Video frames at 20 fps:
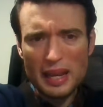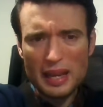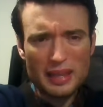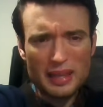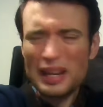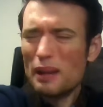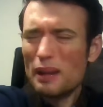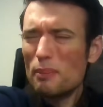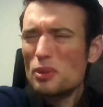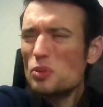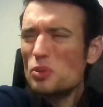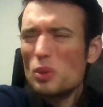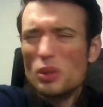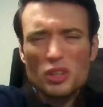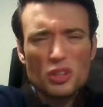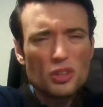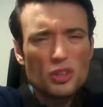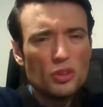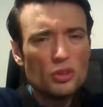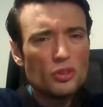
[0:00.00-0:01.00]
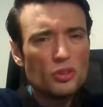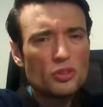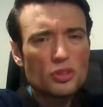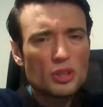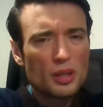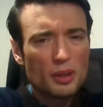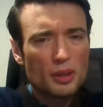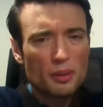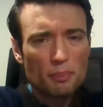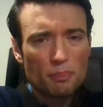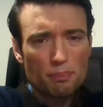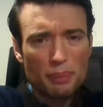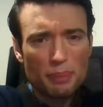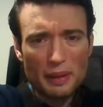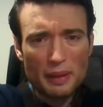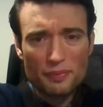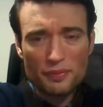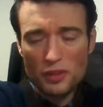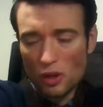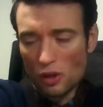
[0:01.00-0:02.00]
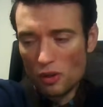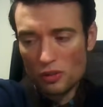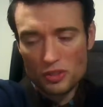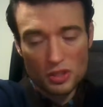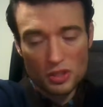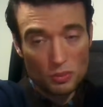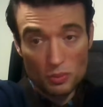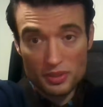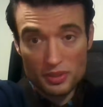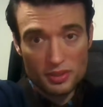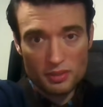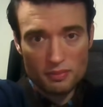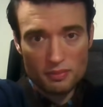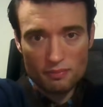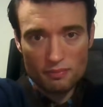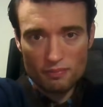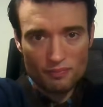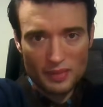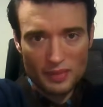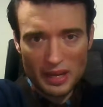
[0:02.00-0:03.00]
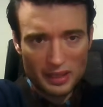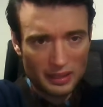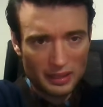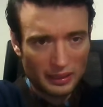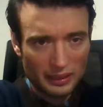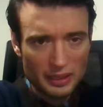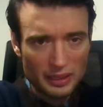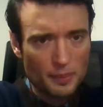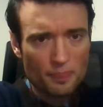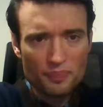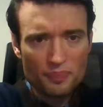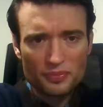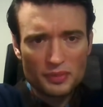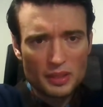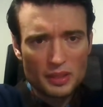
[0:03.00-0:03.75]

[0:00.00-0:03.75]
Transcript: And the numbers weren't huge, but the origin was unclear.